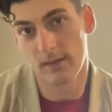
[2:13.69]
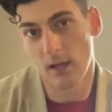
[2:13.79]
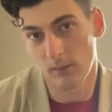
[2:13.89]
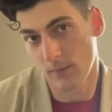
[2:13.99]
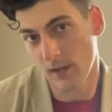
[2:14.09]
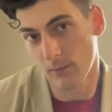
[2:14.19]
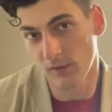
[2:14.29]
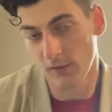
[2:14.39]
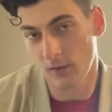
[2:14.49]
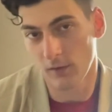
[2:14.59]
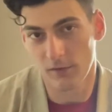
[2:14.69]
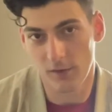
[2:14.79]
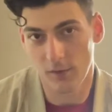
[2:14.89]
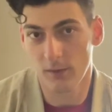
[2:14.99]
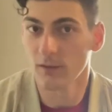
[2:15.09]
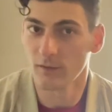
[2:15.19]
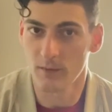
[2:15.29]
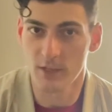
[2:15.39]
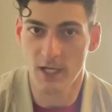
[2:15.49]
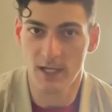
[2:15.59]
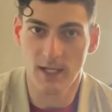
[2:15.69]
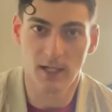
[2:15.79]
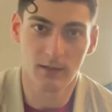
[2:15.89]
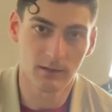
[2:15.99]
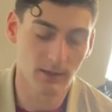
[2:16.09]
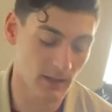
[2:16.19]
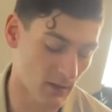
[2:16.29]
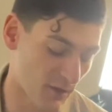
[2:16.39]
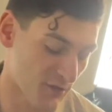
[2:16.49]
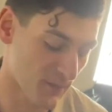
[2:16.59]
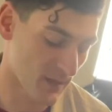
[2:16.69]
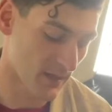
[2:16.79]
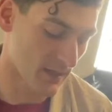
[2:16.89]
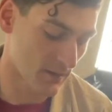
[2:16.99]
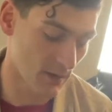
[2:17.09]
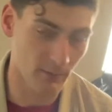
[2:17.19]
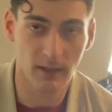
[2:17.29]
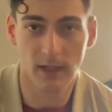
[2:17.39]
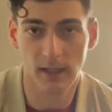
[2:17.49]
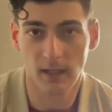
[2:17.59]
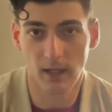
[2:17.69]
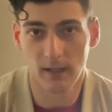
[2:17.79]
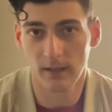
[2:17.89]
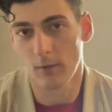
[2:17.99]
Downpipe was also from JDL, cost me $399.